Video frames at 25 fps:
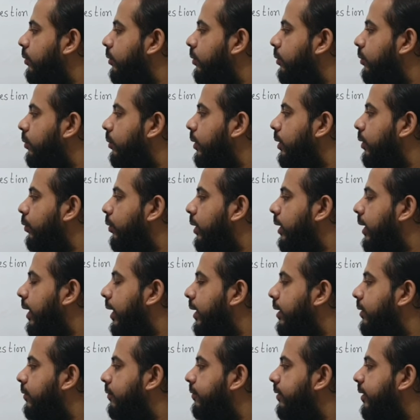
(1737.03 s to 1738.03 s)
we will
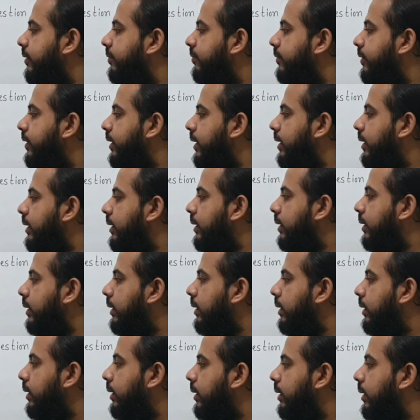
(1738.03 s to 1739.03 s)
get 15
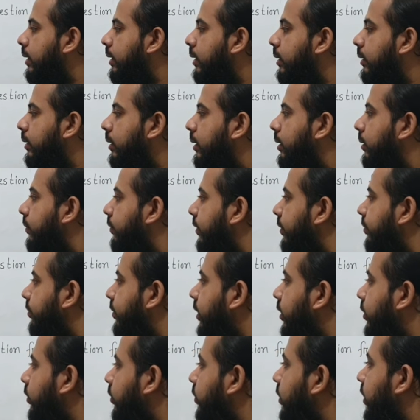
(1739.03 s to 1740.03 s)

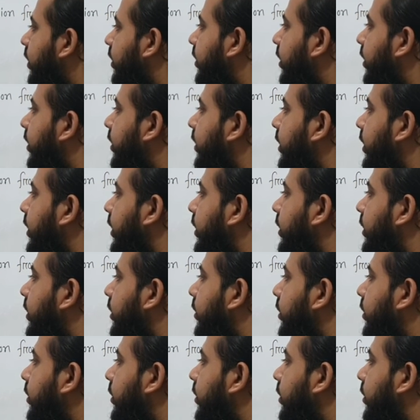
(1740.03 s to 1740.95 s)
to the 13,